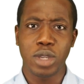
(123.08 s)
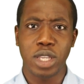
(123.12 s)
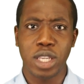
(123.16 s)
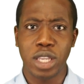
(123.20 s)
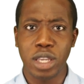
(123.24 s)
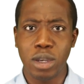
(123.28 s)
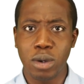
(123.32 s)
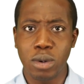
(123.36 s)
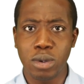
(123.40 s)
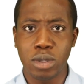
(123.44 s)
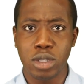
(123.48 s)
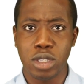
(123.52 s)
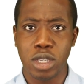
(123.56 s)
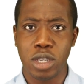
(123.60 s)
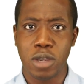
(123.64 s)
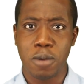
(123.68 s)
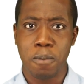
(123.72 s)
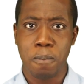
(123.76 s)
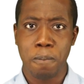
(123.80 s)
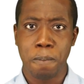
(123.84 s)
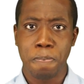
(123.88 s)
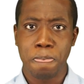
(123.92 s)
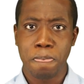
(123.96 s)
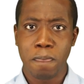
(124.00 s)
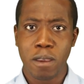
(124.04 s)
guilty.
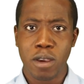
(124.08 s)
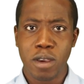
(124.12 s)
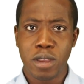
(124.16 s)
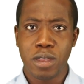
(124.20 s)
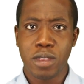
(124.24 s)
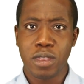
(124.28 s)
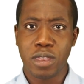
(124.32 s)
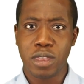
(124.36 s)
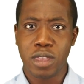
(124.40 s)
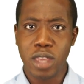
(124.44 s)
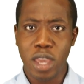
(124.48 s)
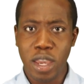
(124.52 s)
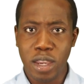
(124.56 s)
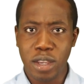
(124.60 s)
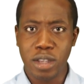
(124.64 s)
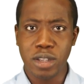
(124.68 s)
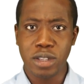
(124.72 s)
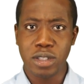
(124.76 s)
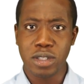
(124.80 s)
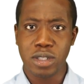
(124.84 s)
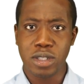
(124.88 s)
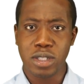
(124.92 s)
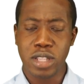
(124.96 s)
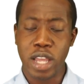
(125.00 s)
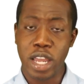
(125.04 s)

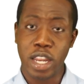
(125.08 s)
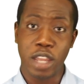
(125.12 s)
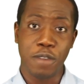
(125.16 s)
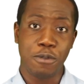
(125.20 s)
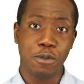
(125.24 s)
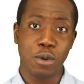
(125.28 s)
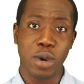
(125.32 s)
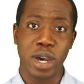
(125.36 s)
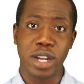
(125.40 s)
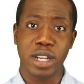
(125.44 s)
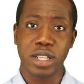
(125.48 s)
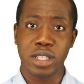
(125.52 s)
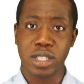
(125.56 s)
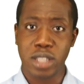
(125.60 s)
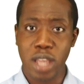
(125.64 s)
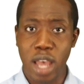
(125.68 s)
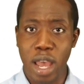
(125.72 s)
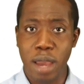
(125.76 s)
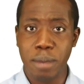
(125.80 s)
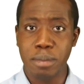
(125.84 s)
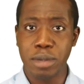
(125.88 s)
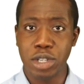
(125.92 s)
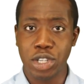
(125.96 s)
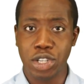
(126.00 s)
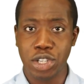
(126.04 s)
Things that if you had a
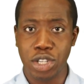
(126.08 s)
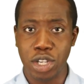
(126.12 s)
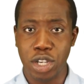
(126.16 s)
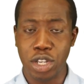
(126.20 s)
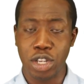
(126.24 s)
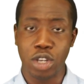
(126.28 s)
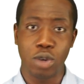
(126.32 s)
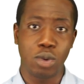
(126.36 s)
time machine,